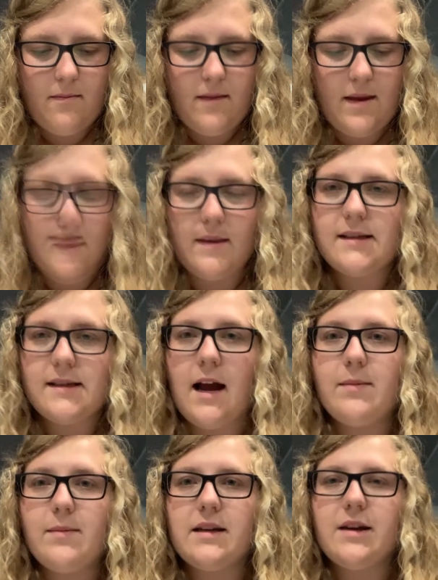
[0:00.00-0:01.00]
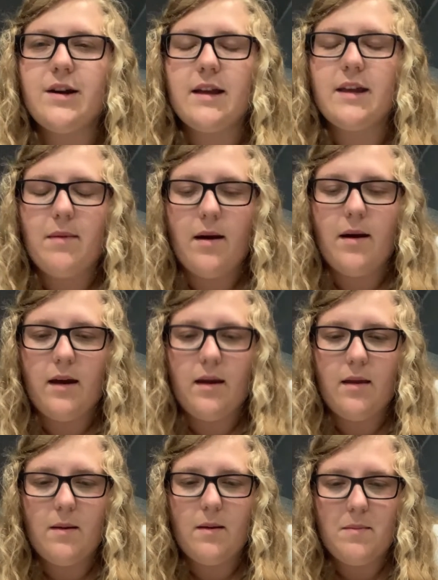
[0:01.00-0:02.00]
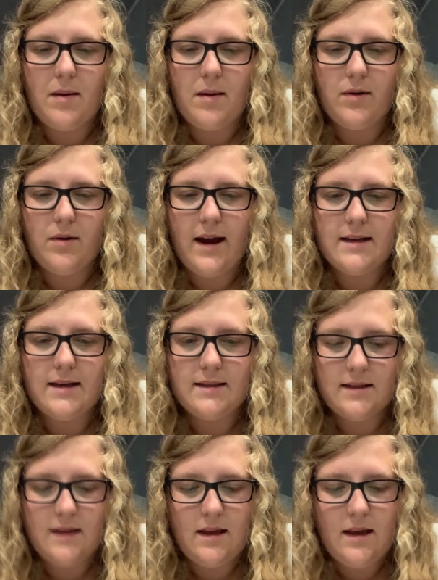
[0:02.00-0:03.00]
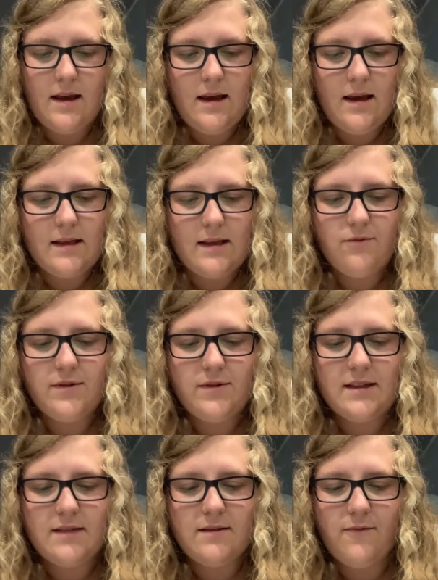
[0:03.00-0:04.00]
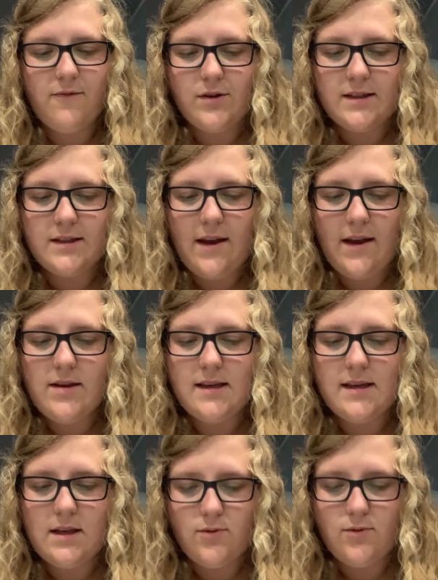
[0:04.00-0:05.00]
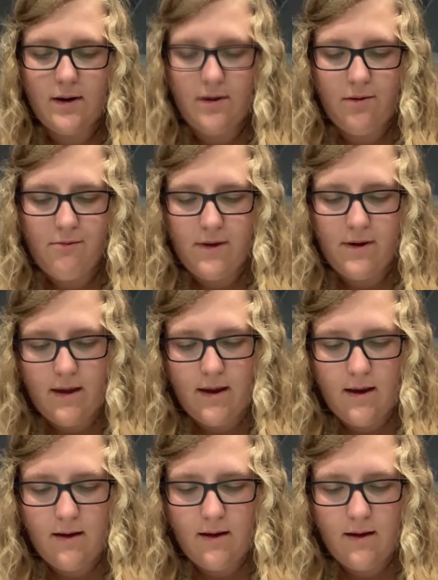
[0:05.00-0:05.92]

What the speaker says: in this commentary that my Bible has, it's over verse 17:23,